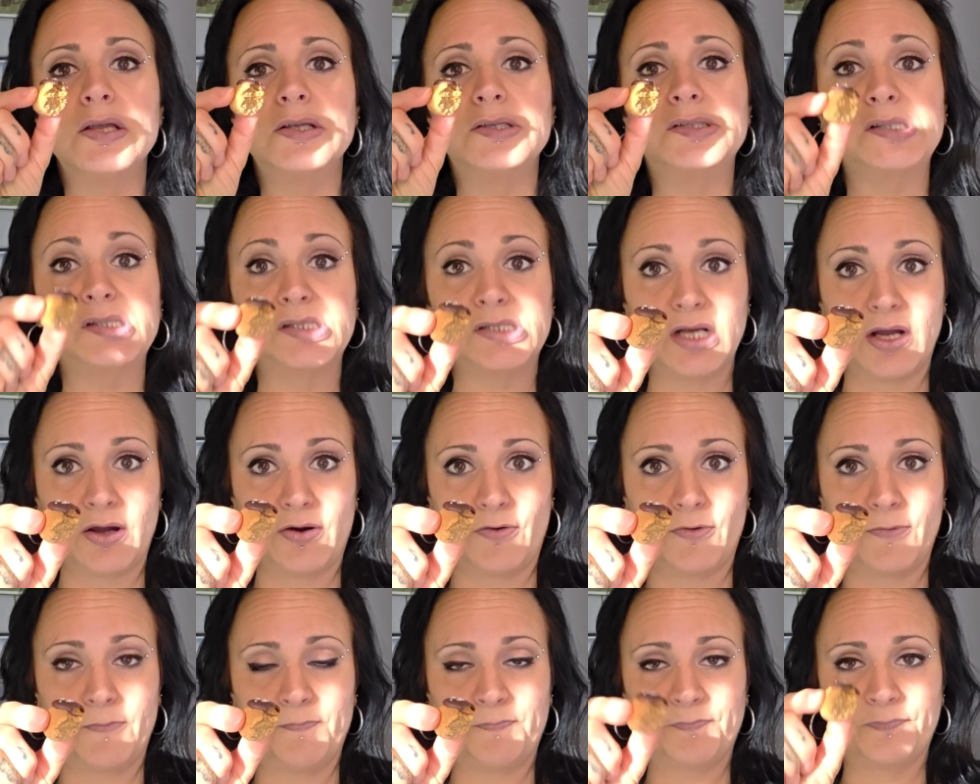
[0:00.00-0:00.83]

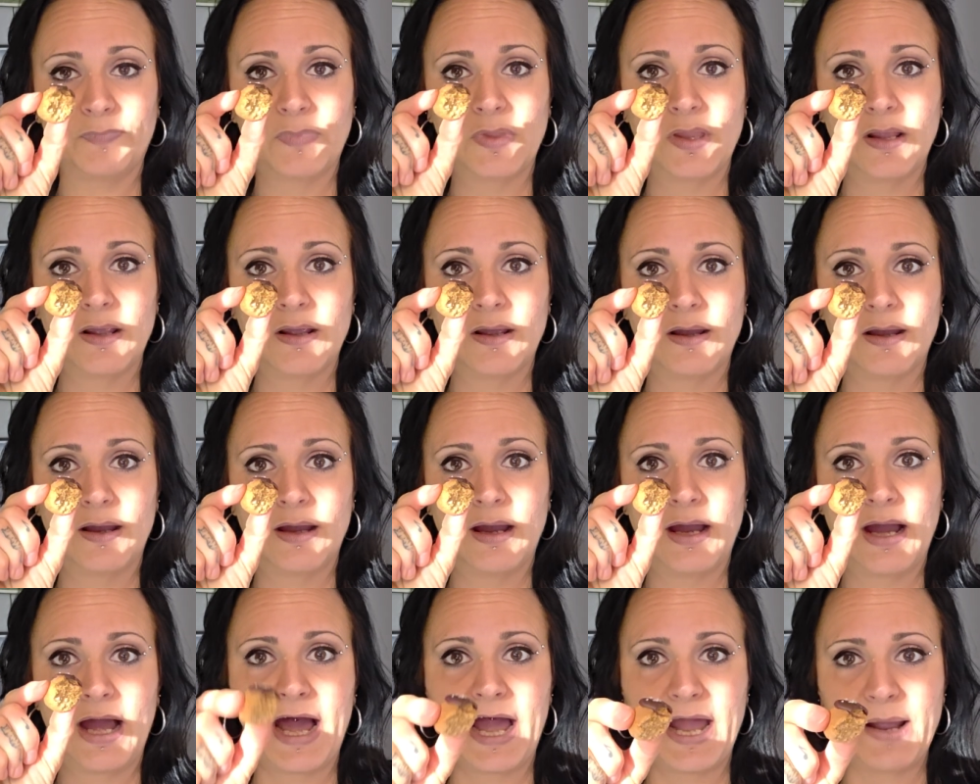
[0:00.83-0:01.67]
So,
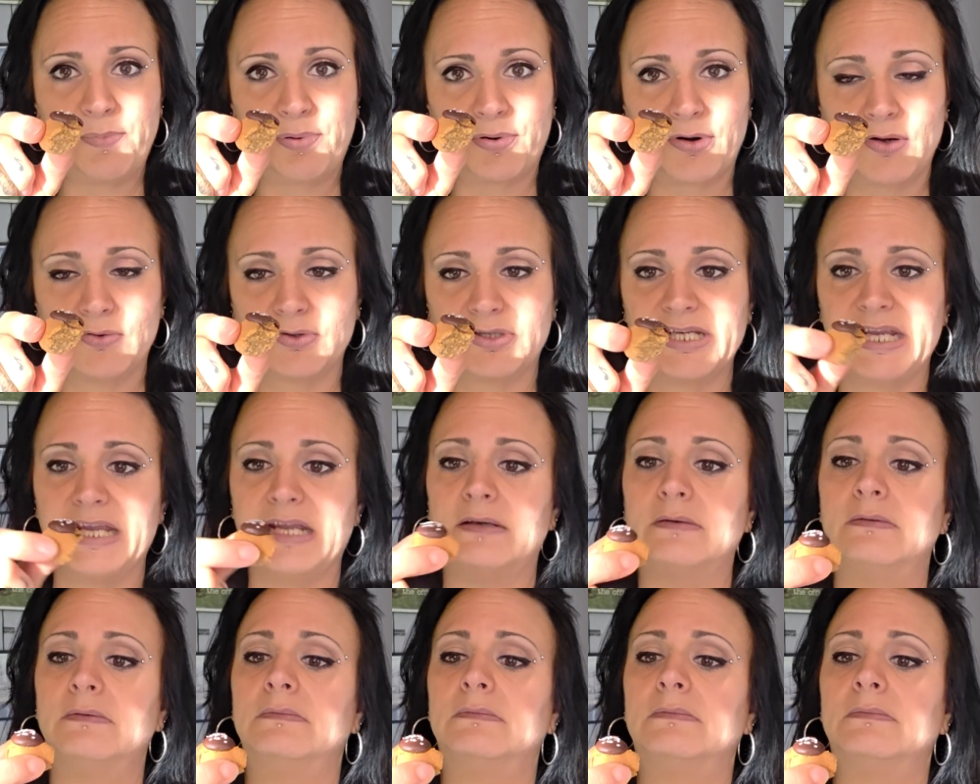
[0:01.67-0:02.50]
high
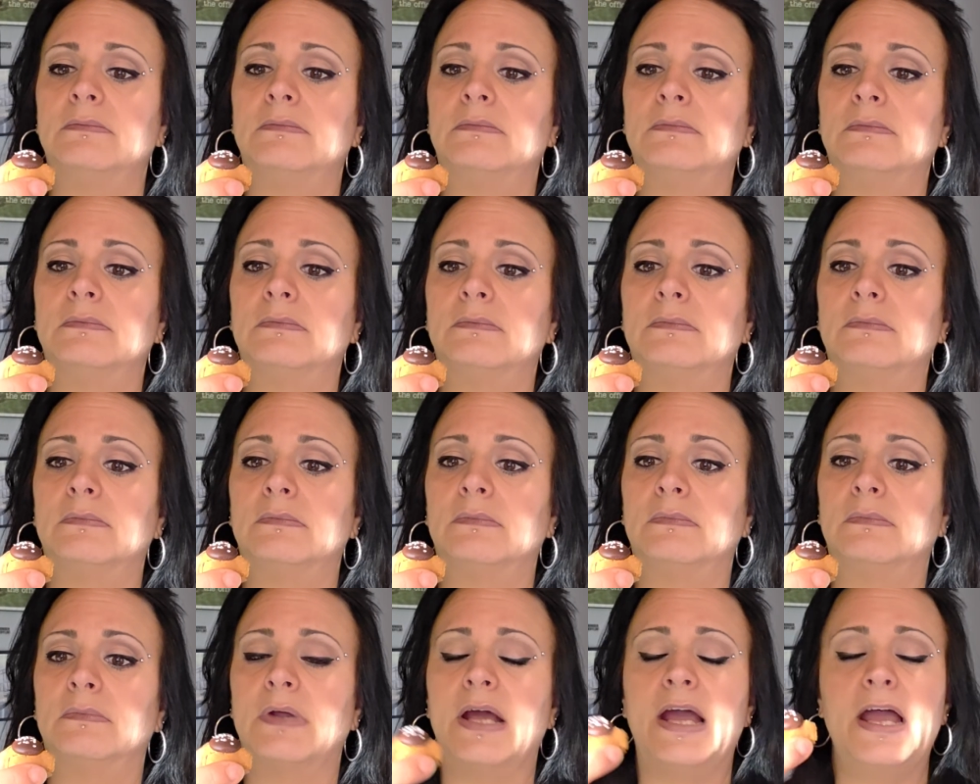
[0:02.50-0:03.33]
protein,
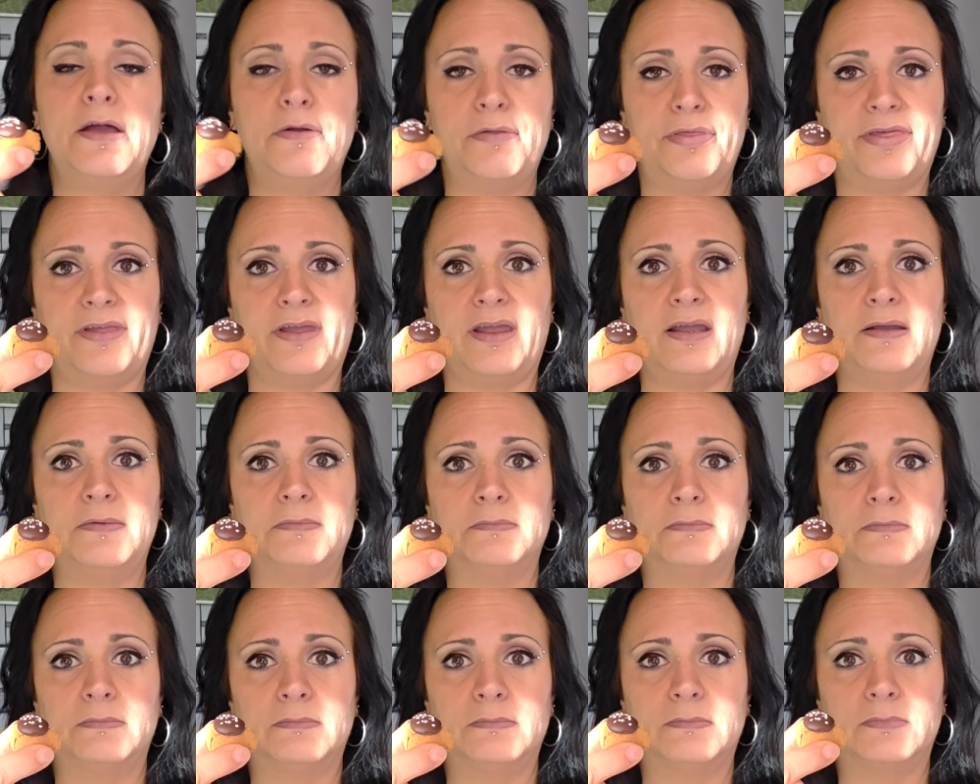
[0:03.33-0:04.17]
healthy,
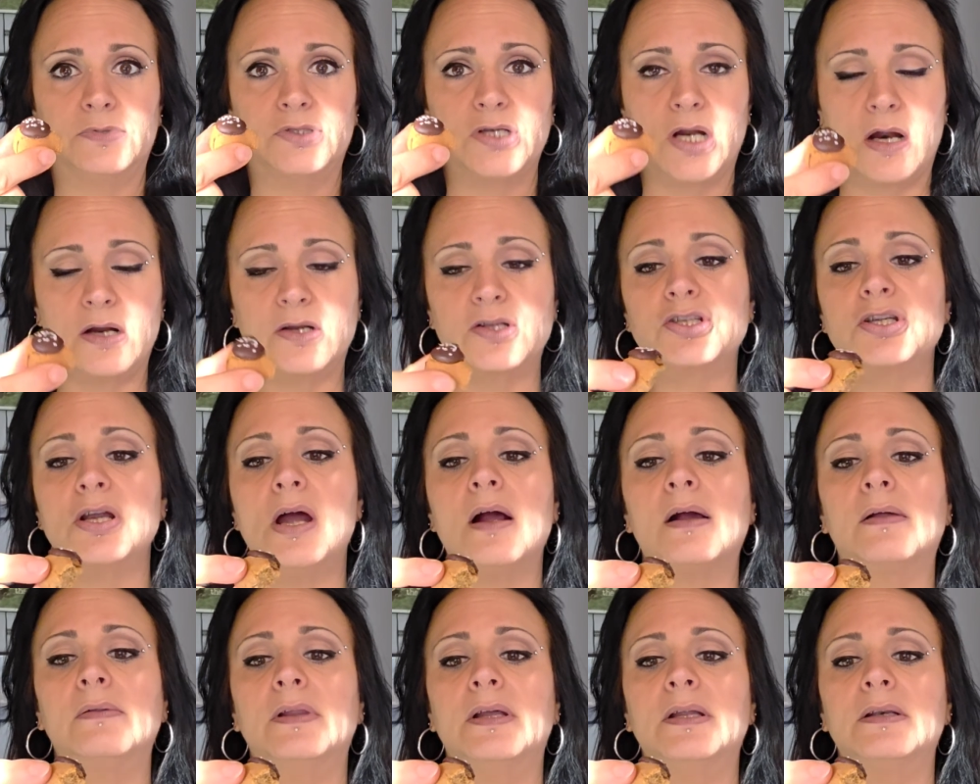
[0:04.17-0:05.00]
dark
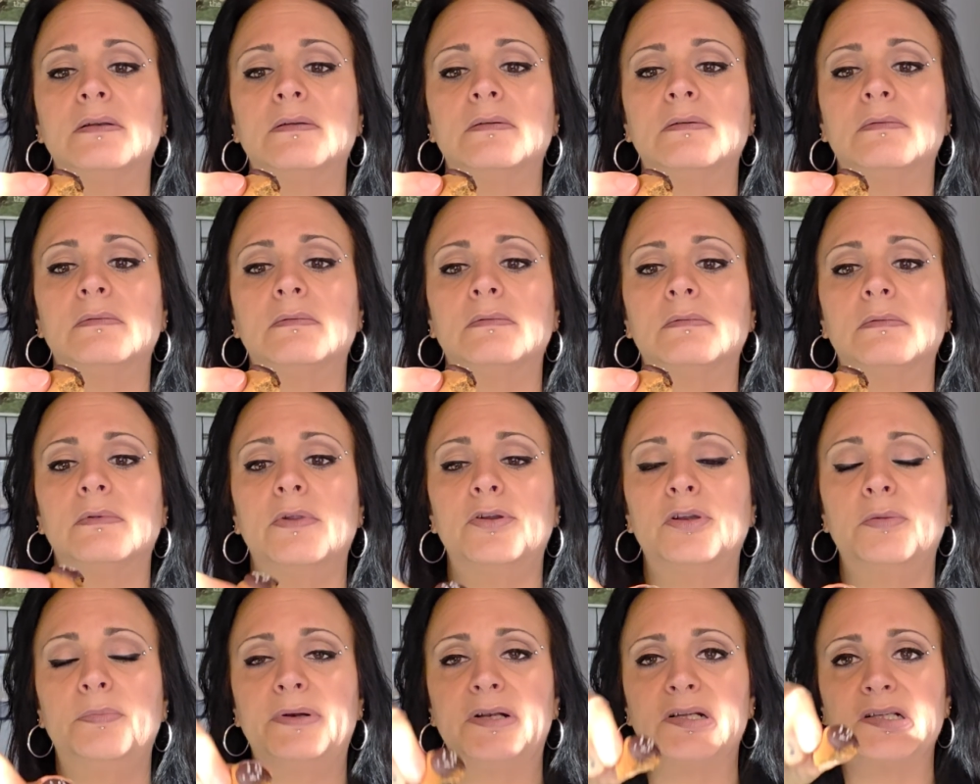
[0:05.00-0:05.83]
chocolate, a
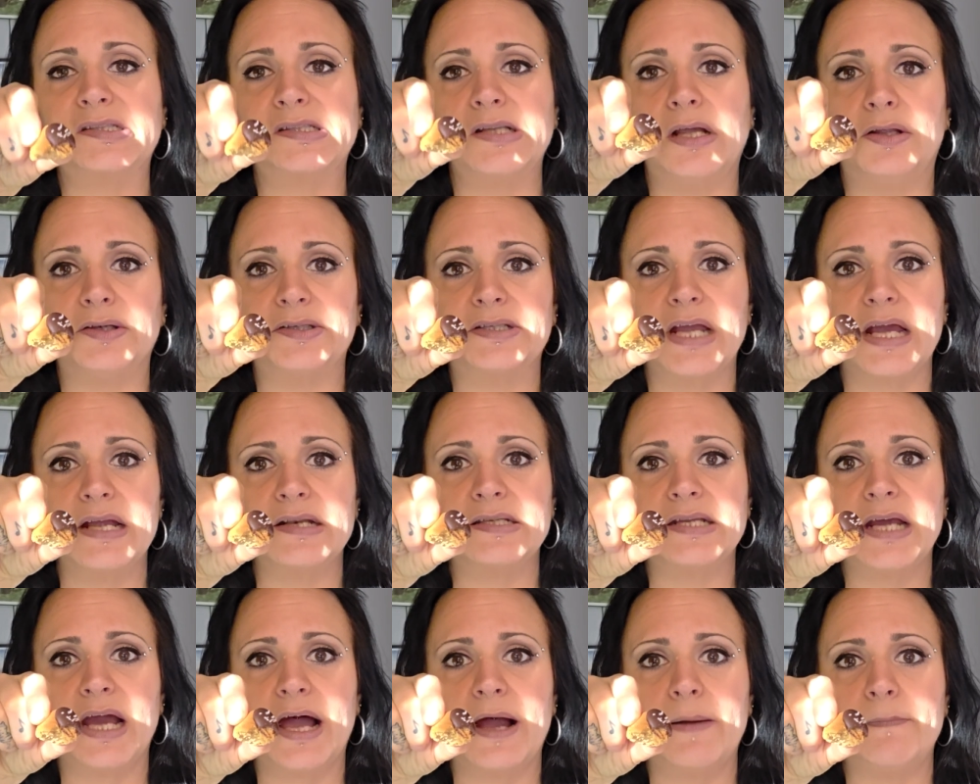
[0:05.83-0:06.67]
little bit of salt on
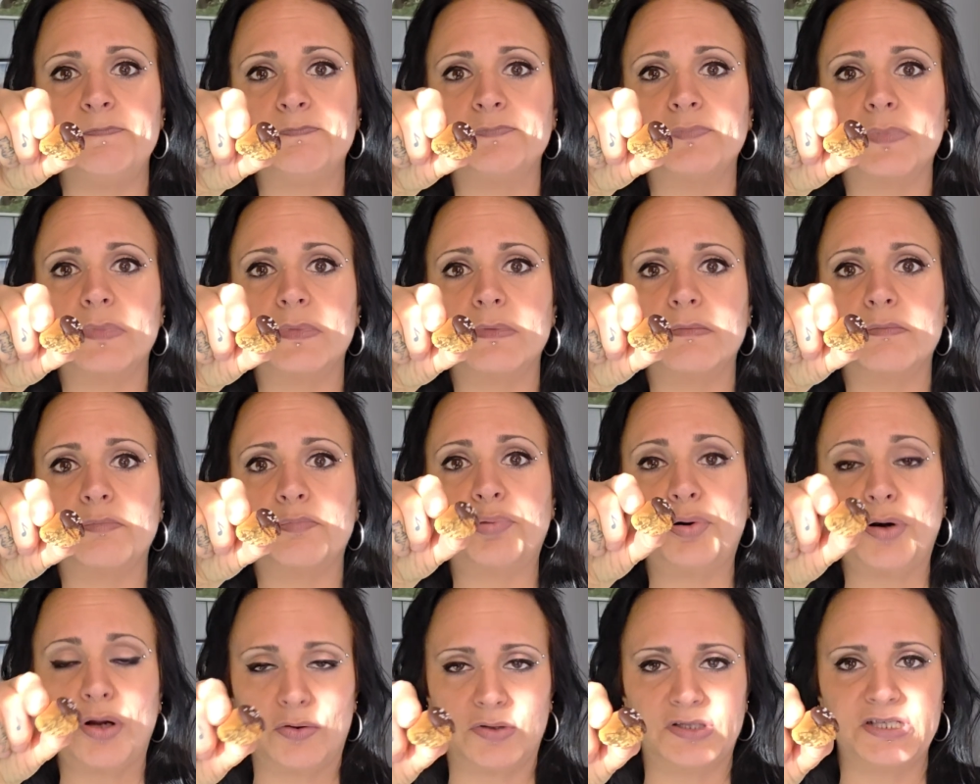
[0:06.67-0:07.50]
top,
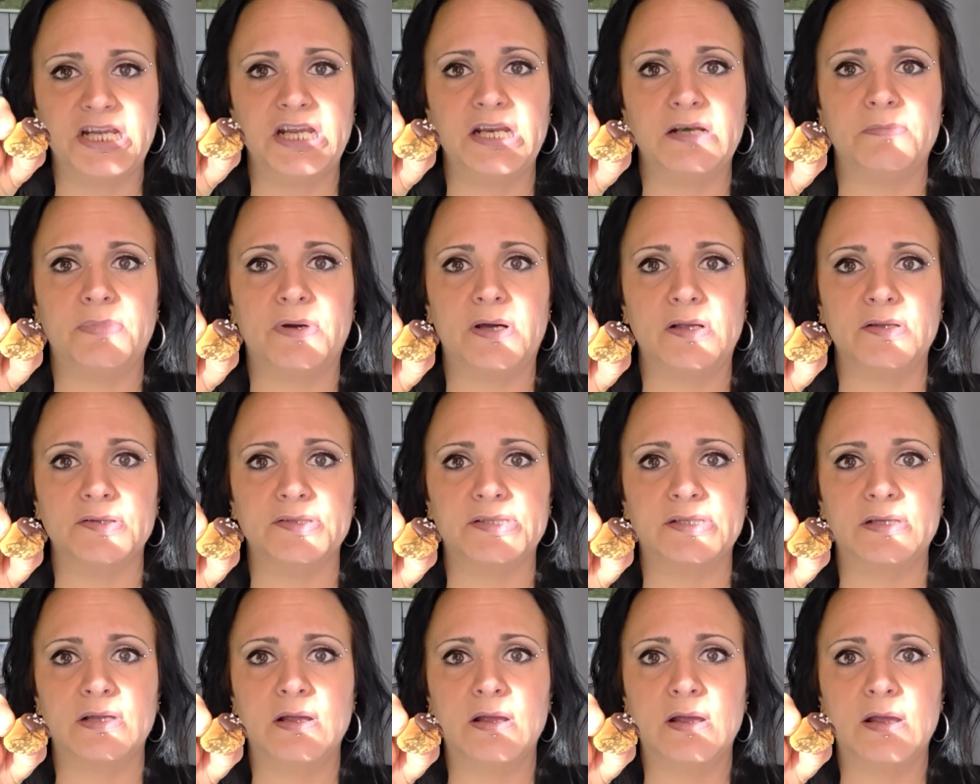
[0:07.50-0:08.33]
protein balls.